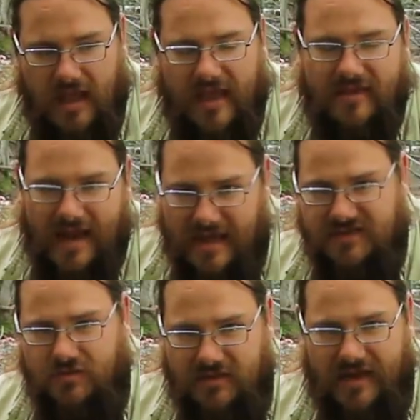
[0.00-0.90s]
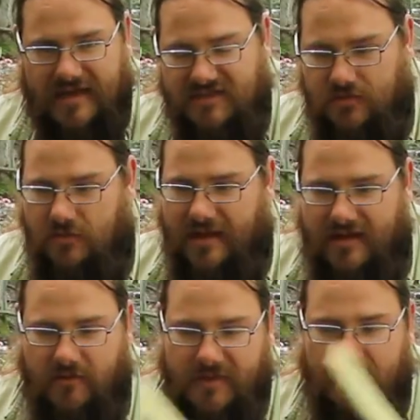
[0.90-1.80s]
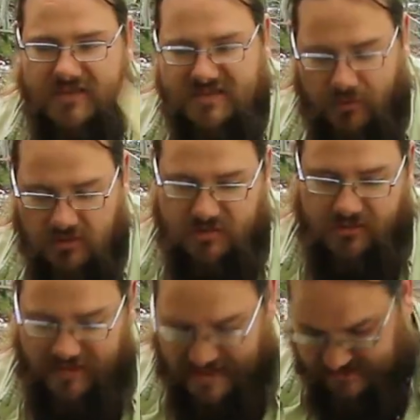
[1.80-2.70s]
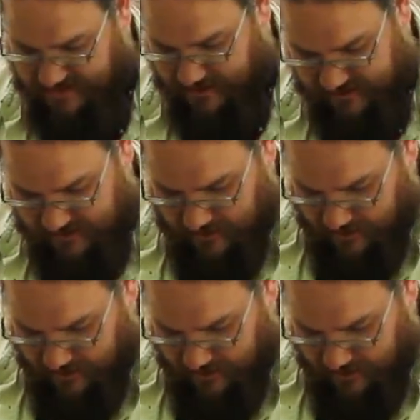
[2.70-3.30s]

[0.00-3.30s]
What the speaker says: and the next tool, and the next tool, and it'll become disposable in that sense.